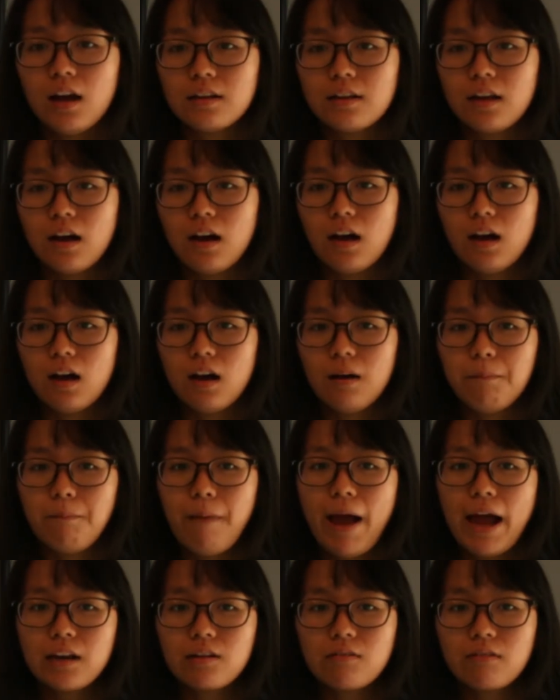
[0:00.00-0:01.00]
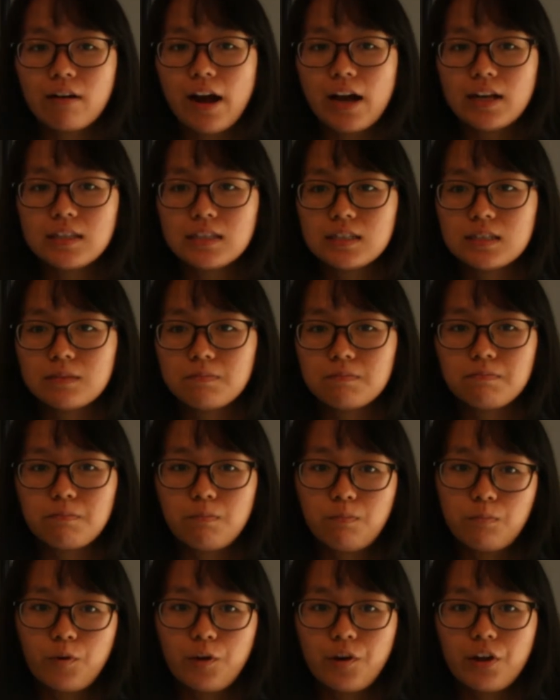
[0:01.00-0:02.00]
the pancreas
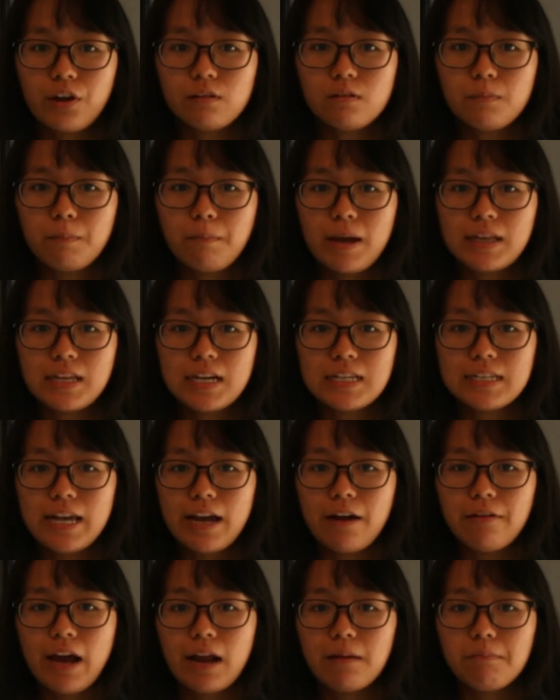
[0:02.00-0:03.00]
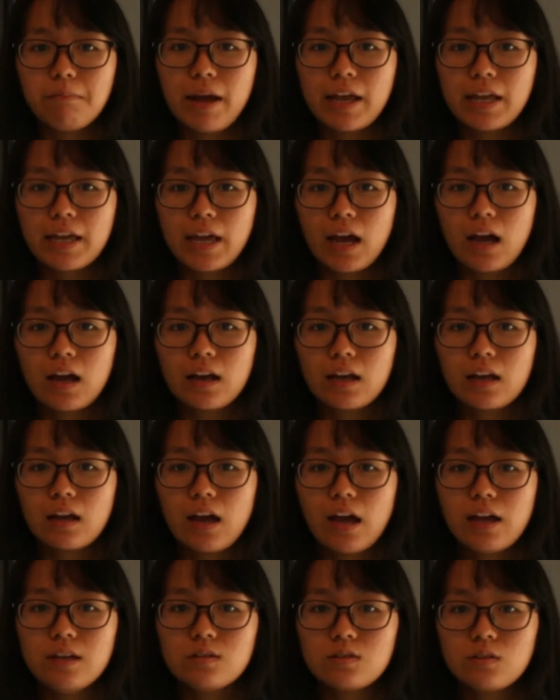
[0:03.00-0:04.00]
produce beta cells that make
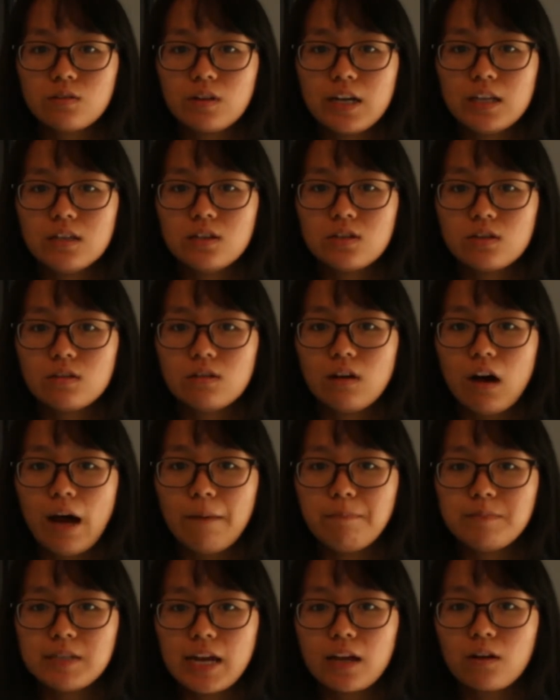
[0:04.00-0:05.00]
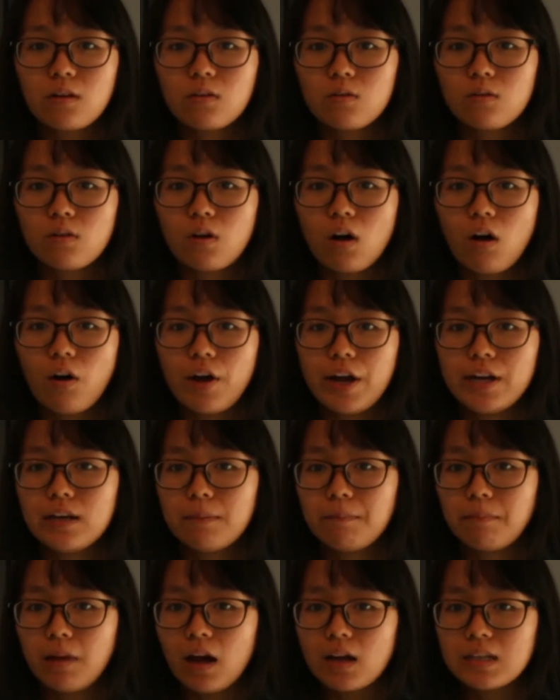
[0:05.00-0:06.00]
insulin to uptake glucose in
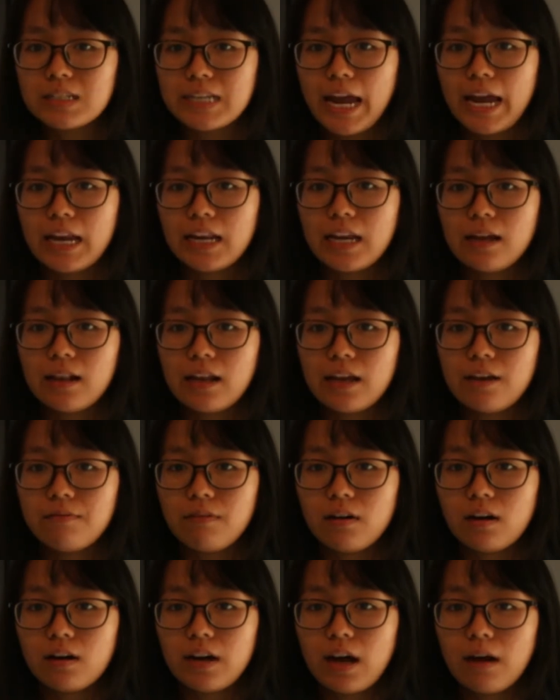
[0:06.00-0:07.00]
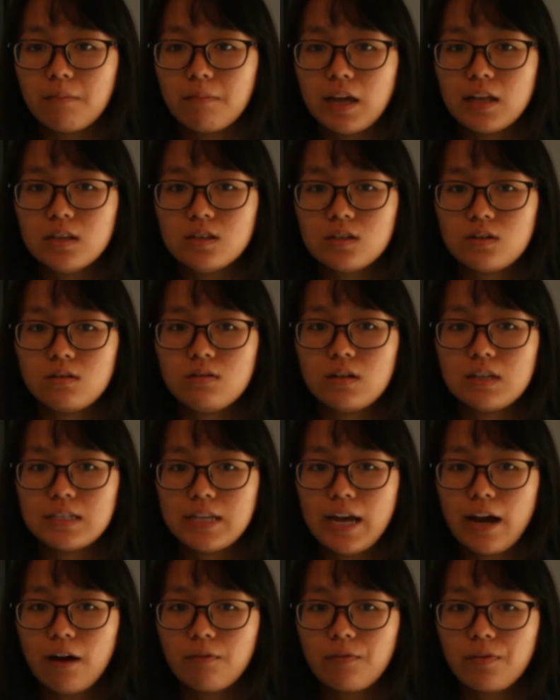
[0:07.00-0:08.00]
the blood and deliver them into the
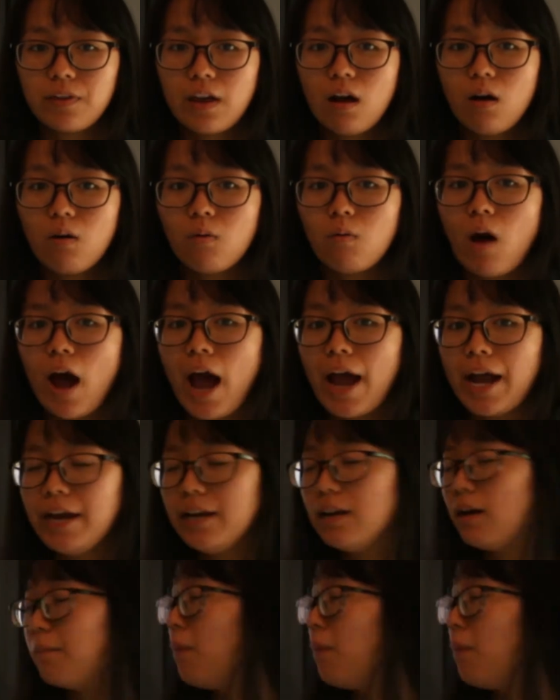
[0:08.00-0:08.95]
cell. While in the